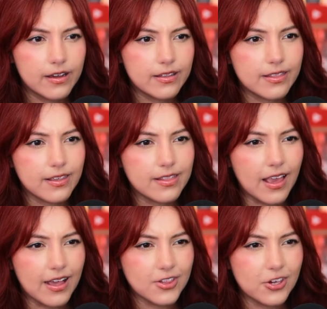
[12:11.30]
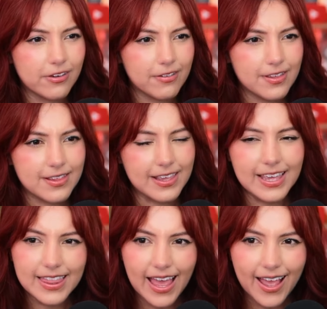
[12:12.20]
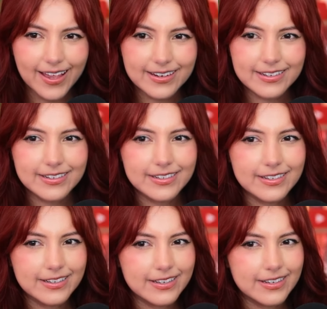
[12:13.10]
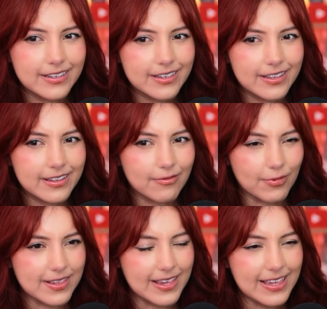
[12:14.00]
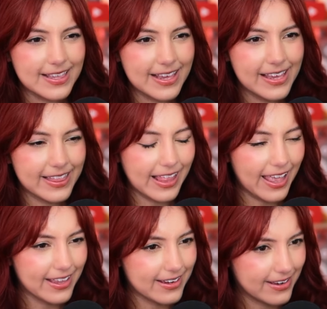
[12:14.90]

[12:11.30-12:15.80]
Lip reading: Did Tanjiro see that? Was he seeing that?